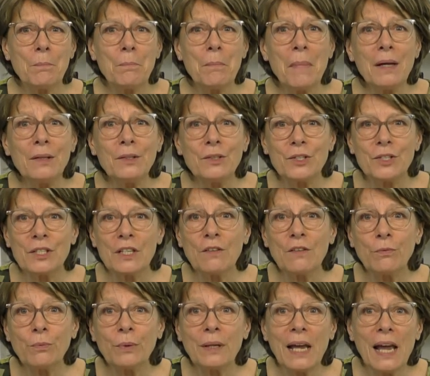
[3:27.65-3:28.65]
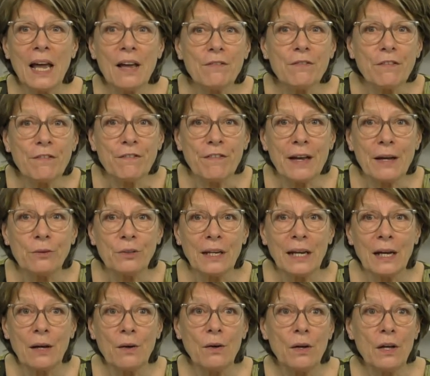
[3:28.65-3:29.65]
months if we ever found
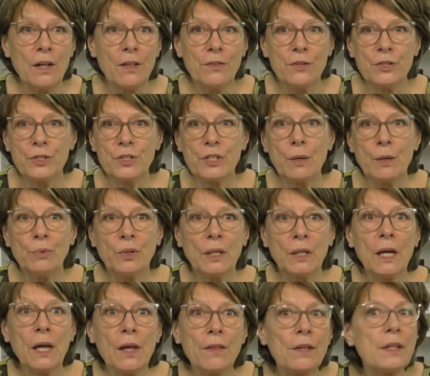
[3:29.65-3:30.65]
out that something,